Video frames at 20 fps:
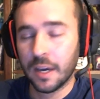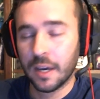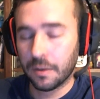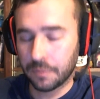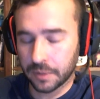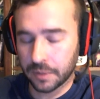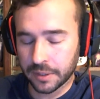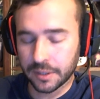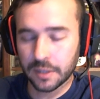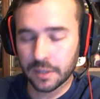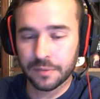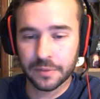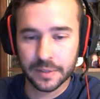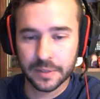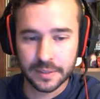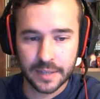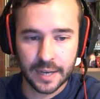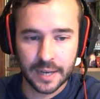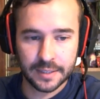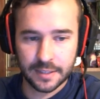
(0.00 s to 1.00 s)
Really good for the
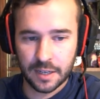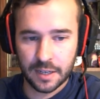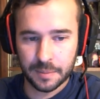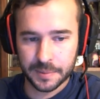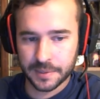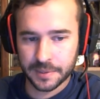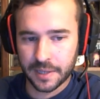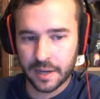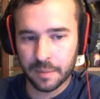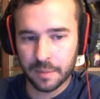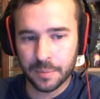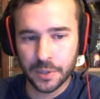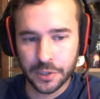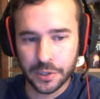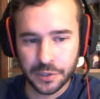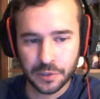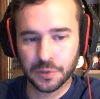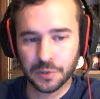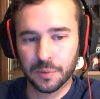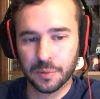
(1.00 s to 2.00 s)
deck to help us kind of push
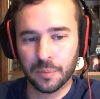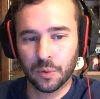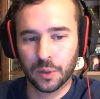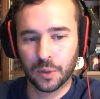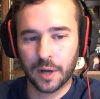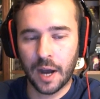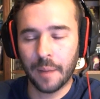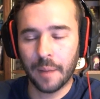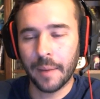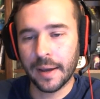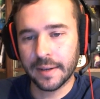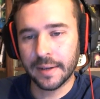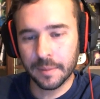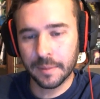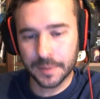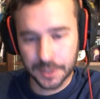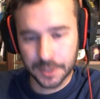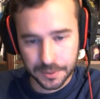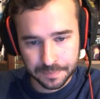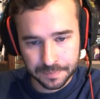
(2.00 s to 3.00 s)
through some more combat
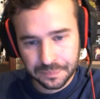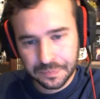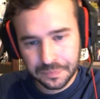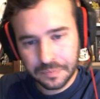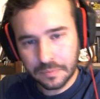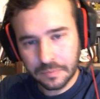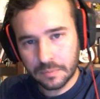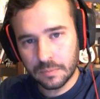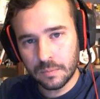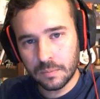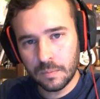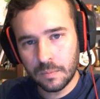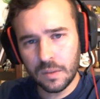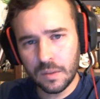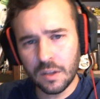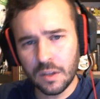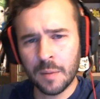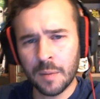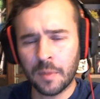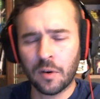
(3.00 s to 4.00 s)
damage.
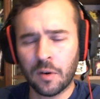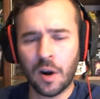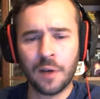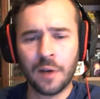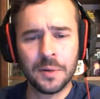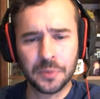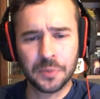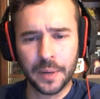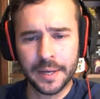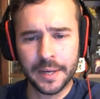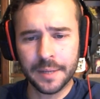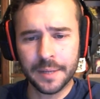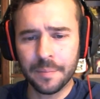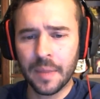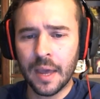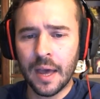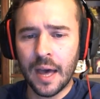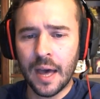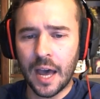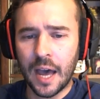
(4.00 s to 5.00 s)
Mirari's Wake,
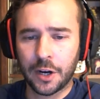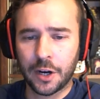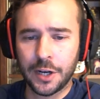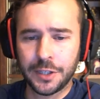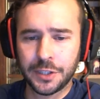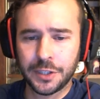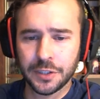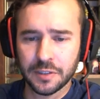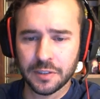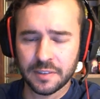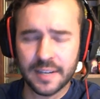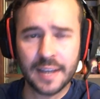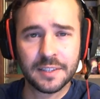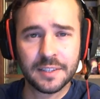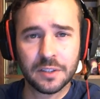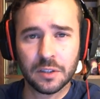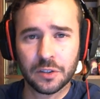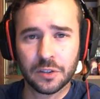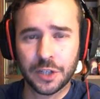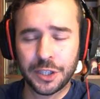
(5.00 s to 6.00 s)
it's a
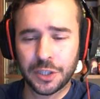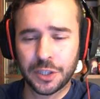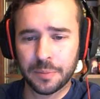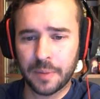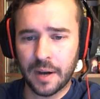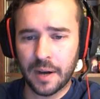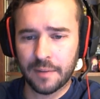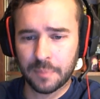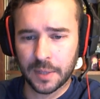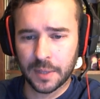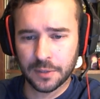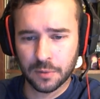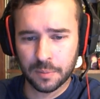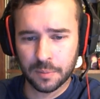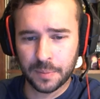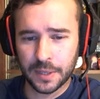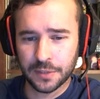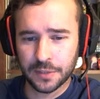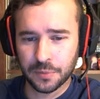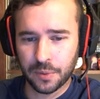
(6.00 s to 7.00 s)
nice little creature buff,
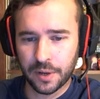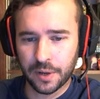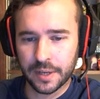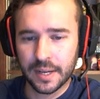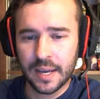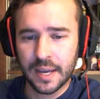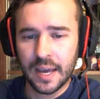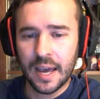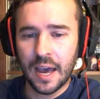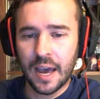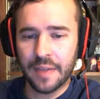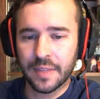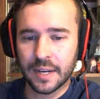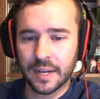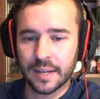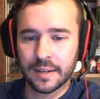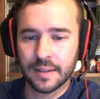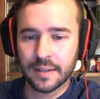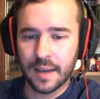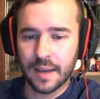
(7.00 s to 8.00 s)
+1/+1, and then
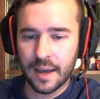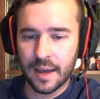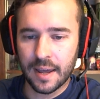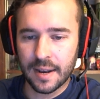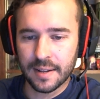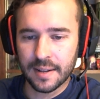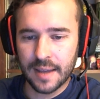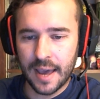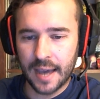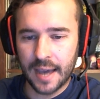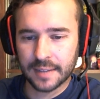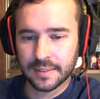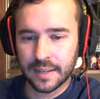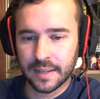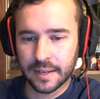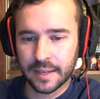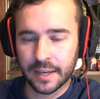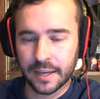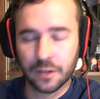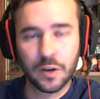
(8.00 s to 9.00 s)
it acts
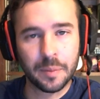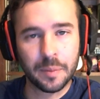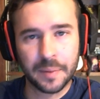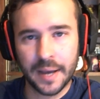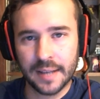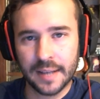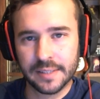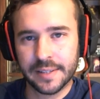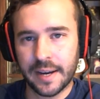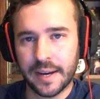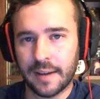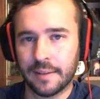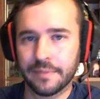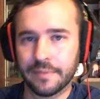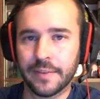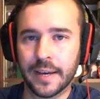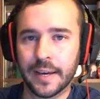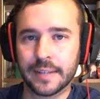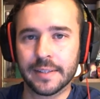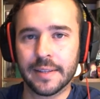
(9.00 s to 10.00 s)
like a Crypt Gas style
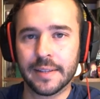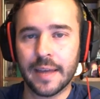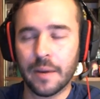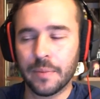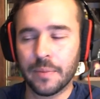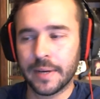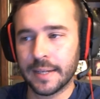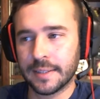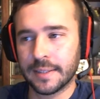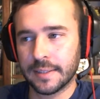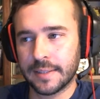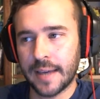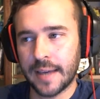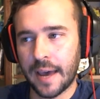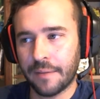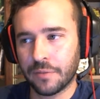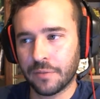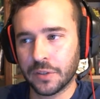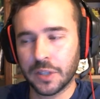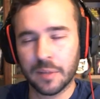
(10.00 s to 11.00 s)
effect in that we get to
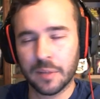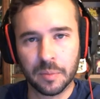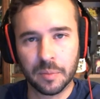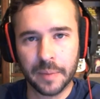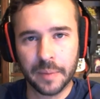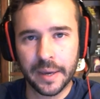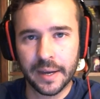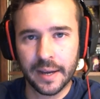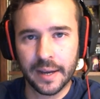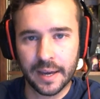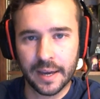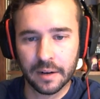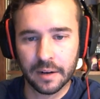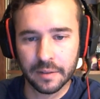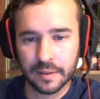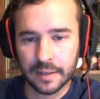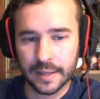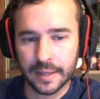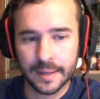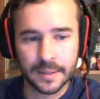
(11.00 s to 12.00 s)
tap for double mana out of
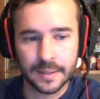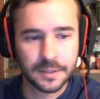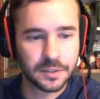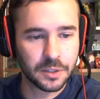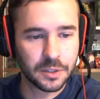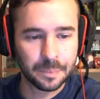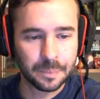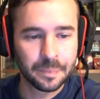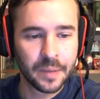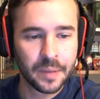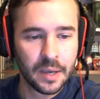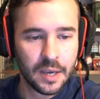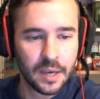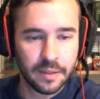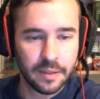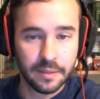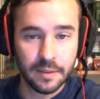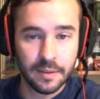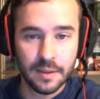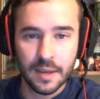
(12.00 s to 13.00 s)
the land. So
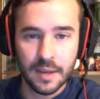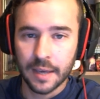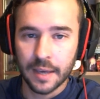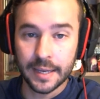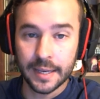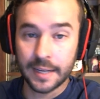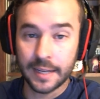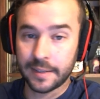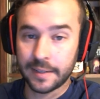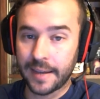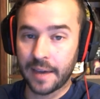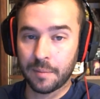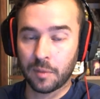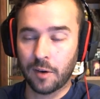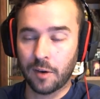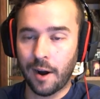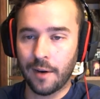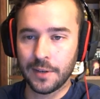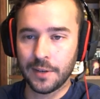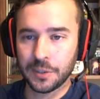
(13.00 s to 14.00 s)
getting down
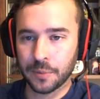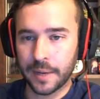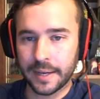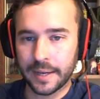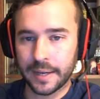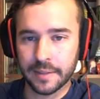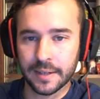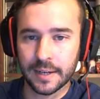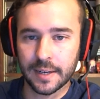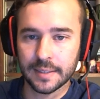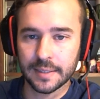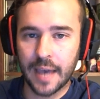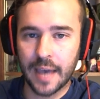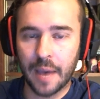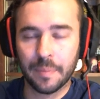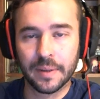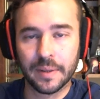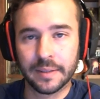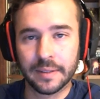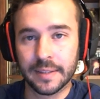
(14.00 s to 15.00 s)
Mirari's Wake and then
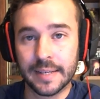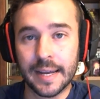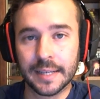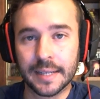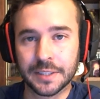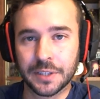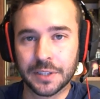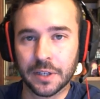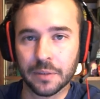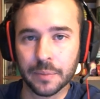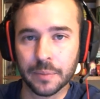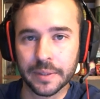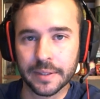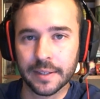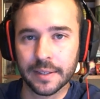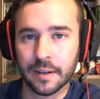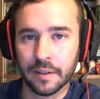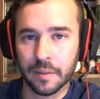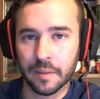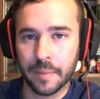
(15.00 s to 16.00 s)
untapping the next turn with
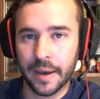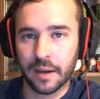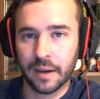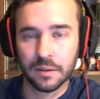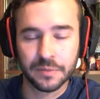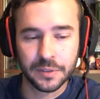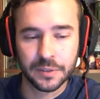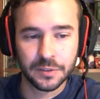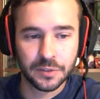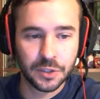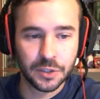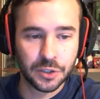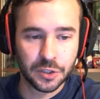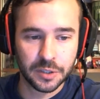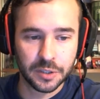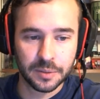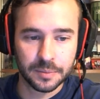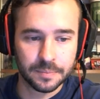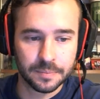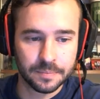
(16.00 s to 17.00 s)
it on the battlefield is
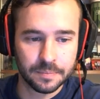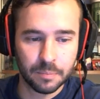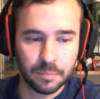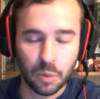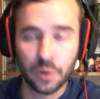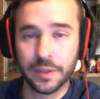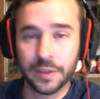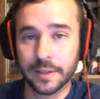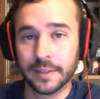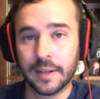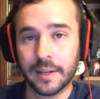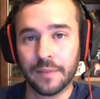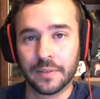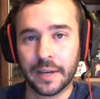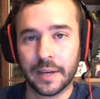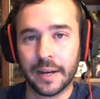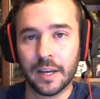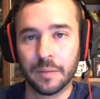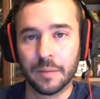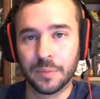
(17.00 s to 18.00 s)
usually more than enough to
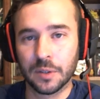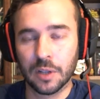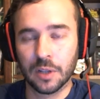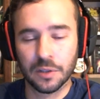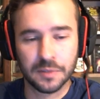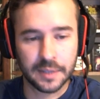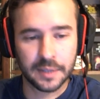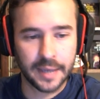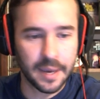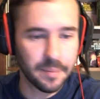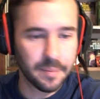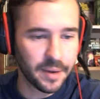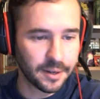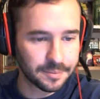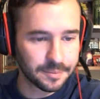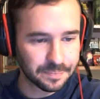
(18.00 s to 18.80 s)
kind of help you close the game out.